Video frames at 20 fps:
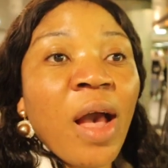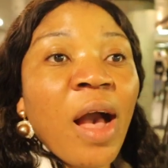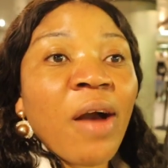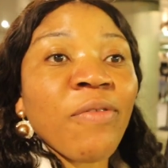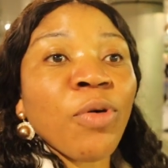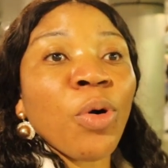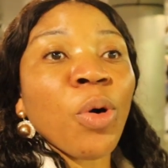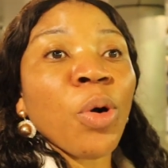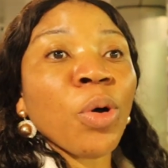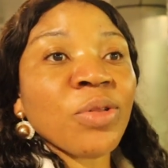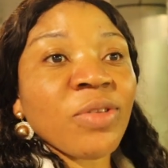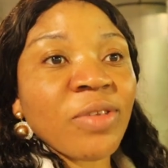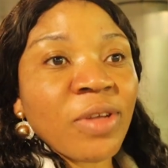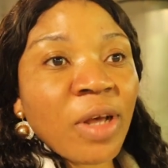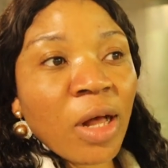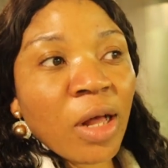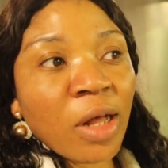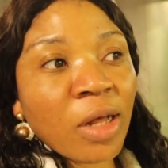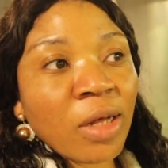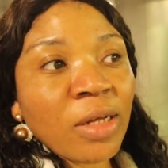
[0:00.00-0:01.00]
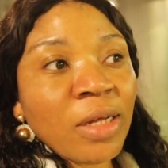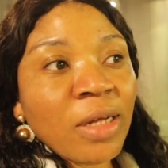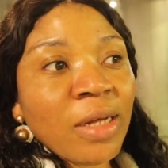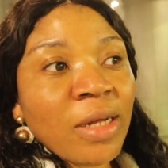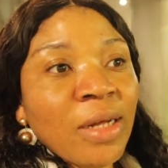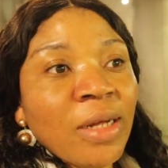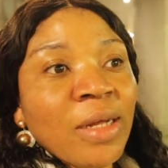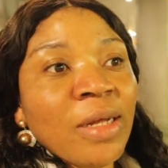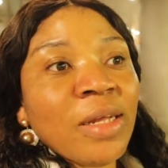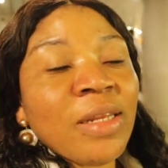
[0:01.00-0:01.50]
have a hotel
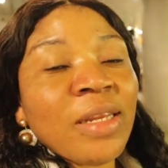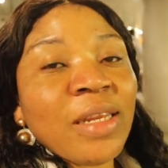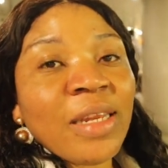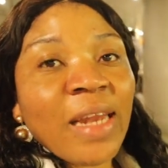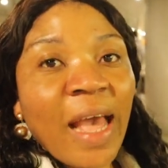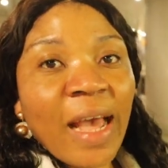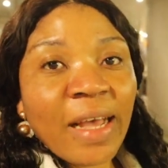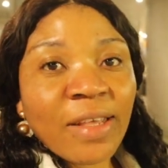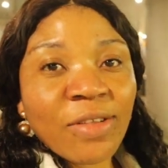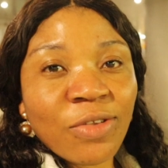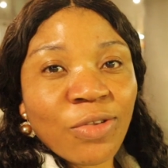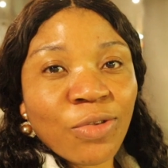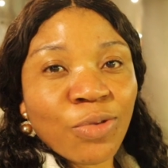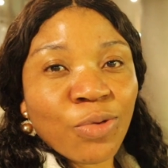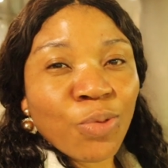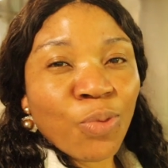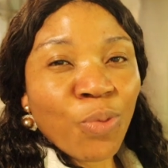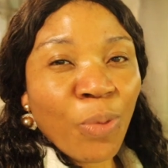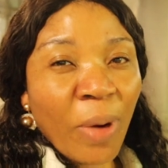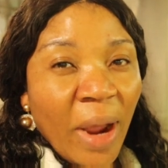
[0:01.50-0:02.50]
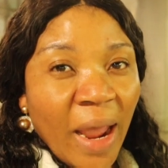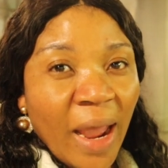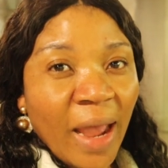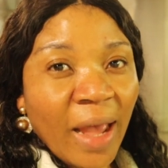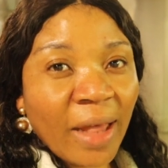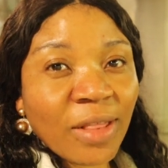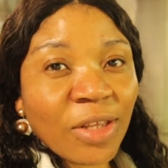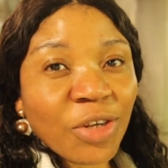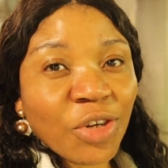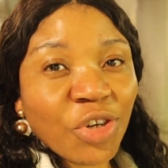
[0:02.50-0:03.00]
next to
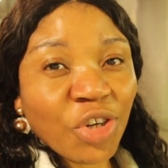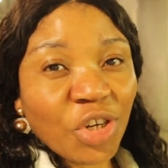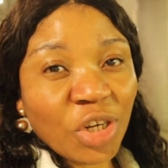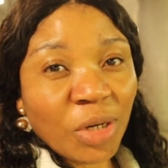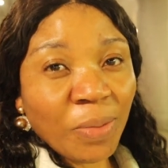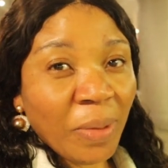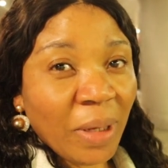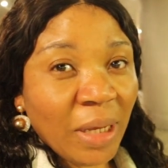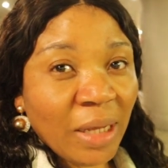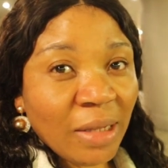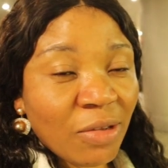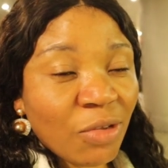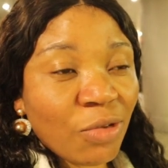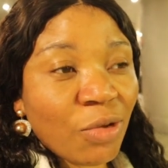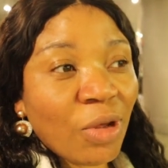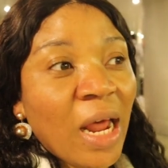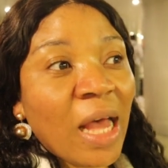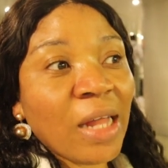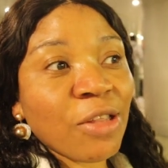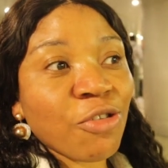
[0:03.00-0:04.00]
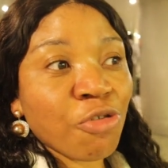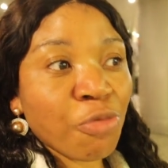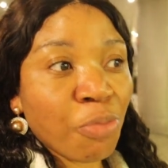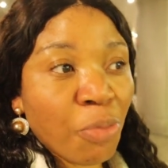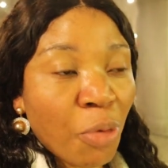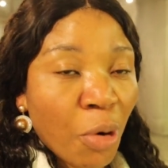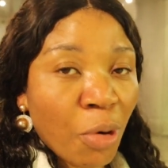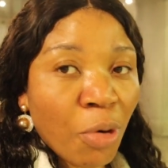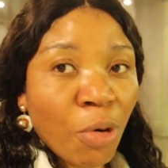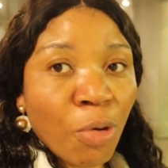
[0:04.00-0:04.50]
where the ship is so that
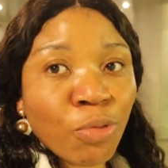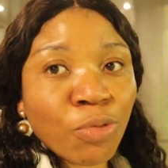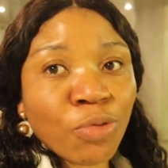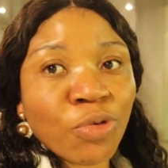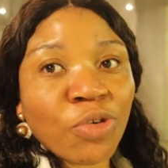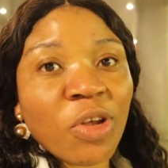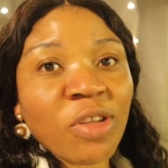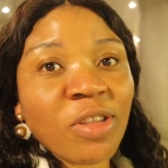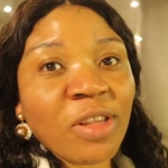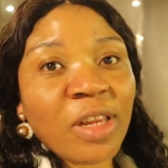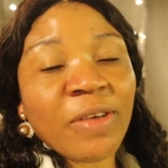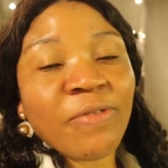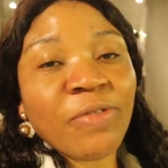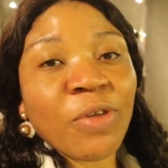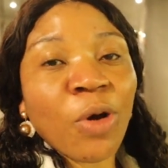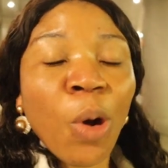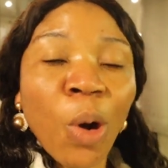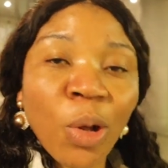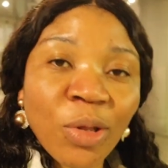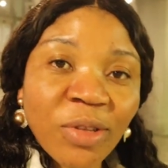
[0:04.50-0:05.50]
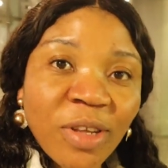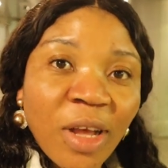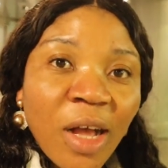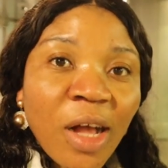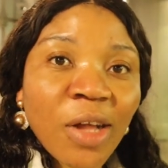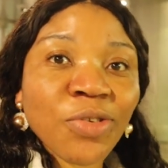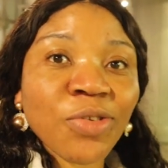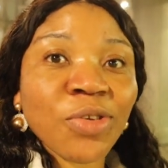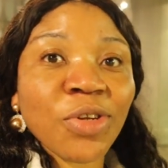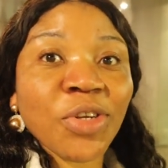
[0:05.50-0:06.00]
tomorrow we'll just leave the
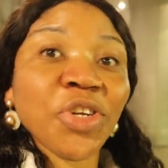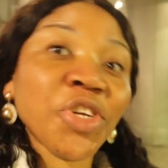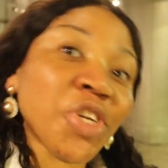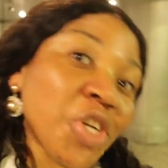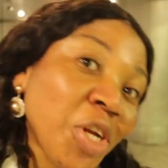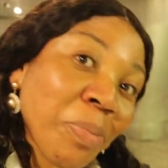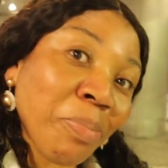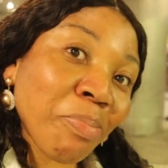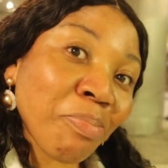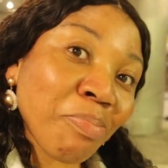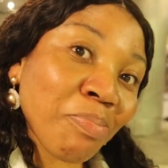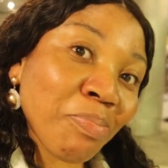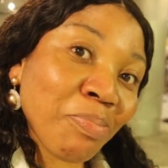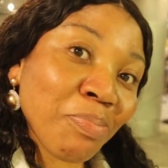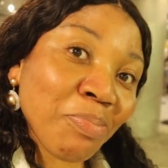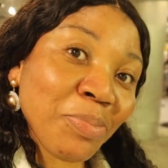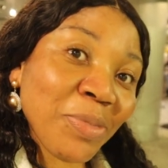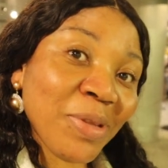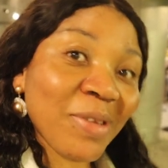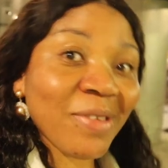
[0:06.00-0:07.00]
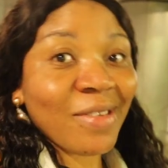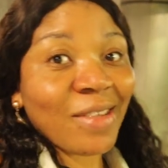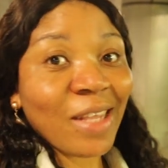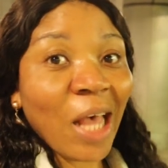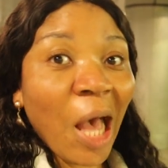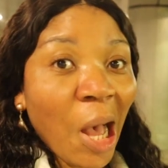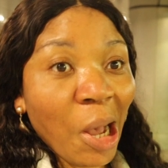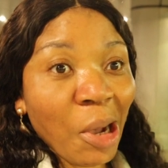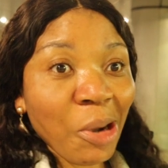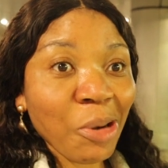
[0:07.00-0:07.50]
hotel to the ship.
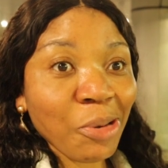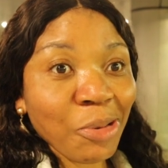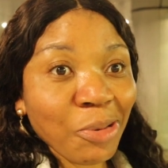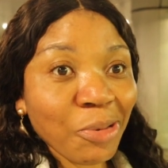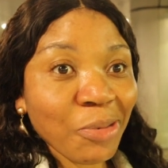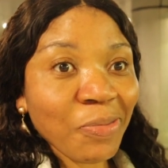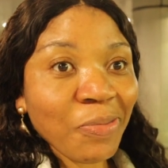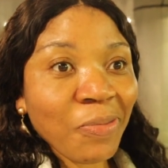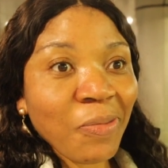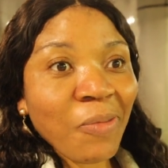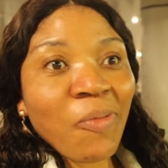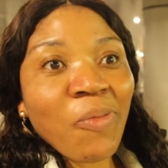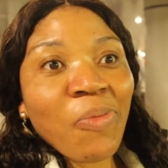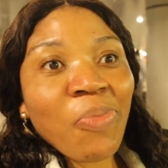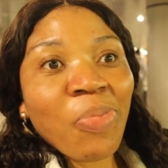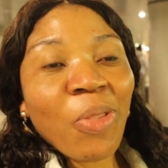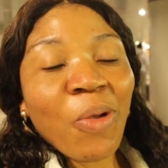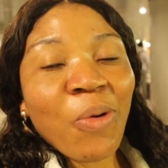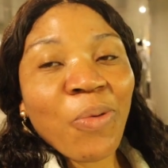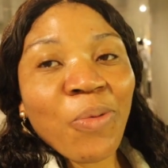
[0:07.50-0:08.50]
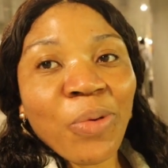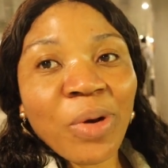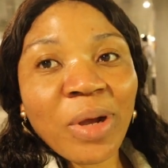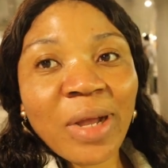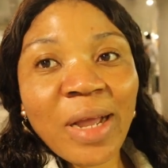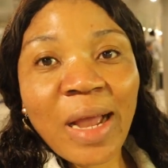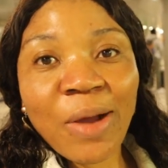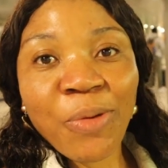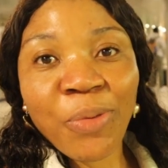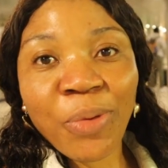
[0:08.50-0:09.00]
So
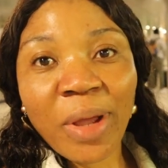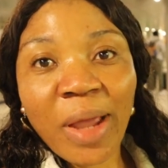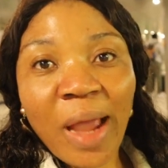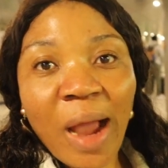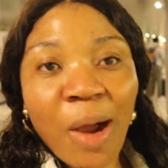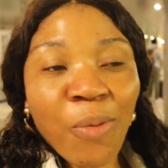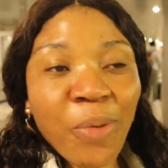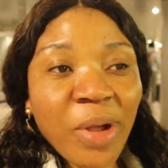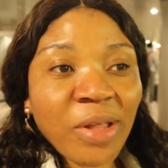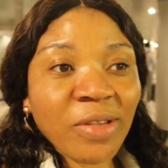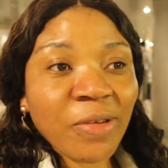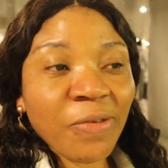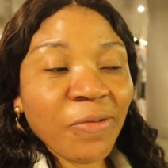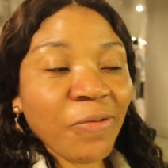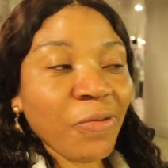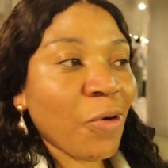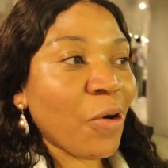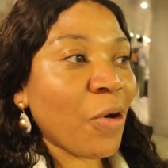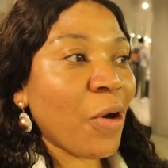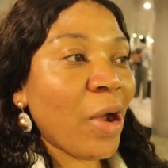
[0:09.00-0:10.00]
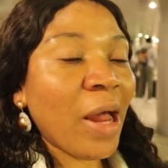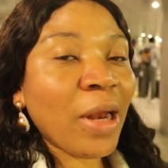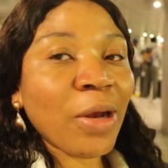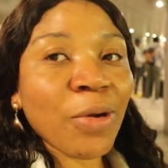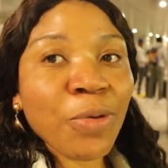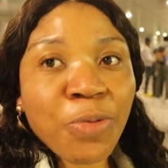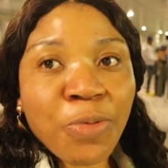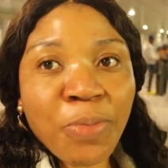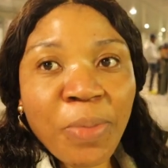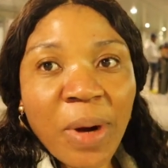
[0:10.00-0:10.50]
we are waiting for an
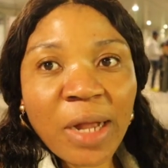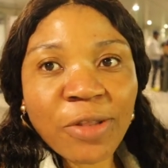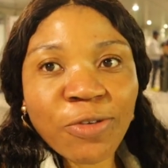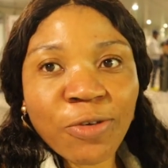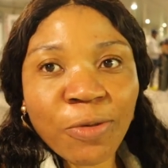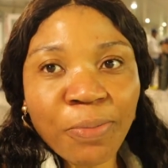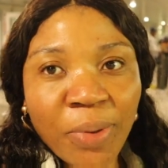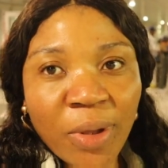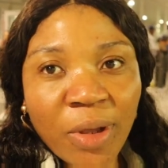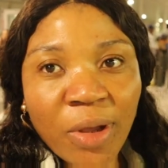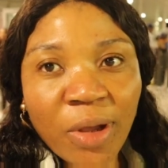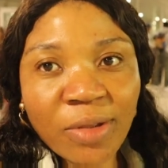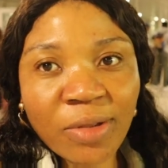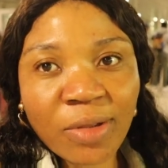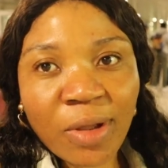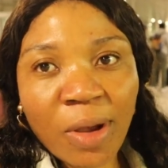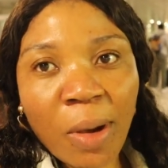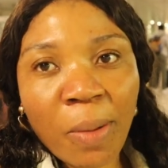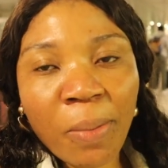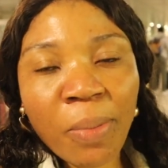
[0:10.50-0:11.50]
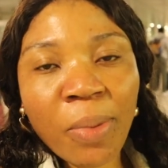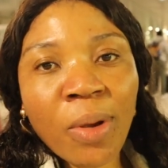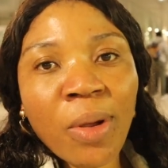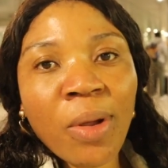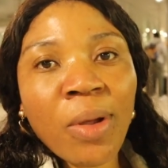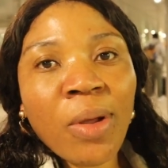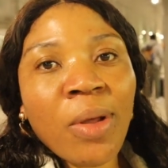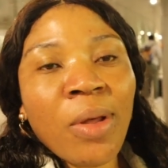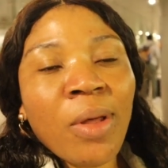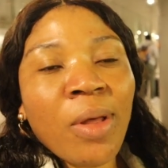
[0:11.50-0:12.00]
Uber to pick us up
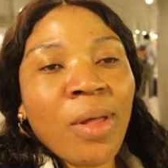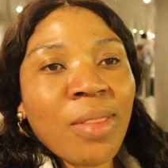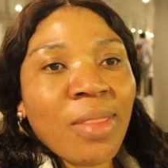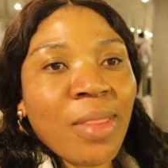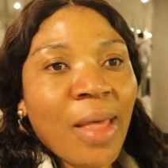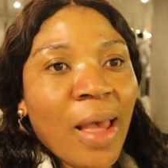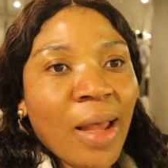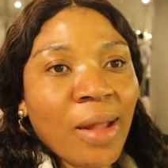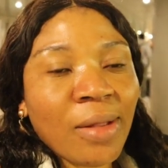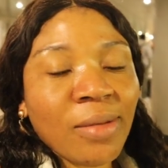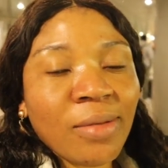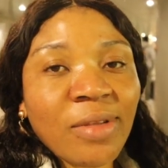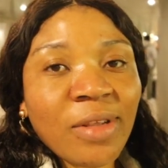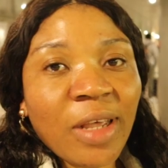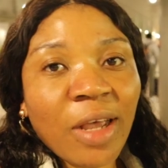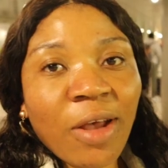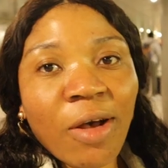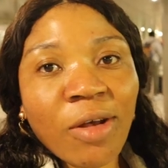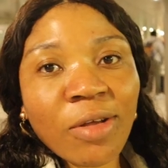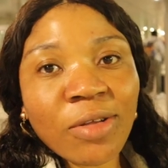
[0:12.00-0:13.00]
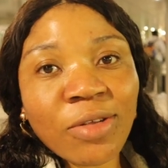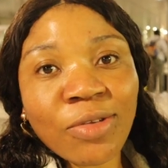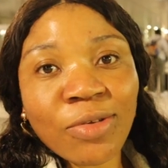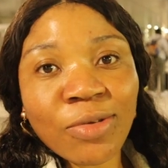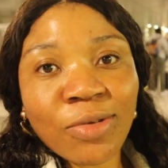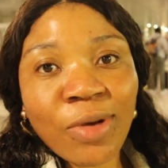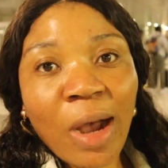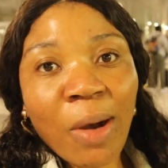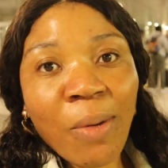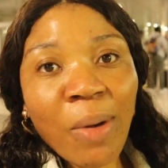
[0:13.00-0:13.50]
and then take us
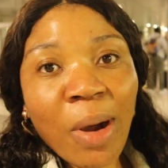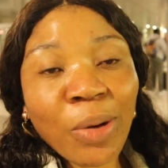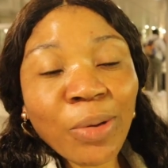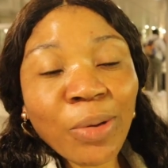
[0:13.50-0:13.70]
to our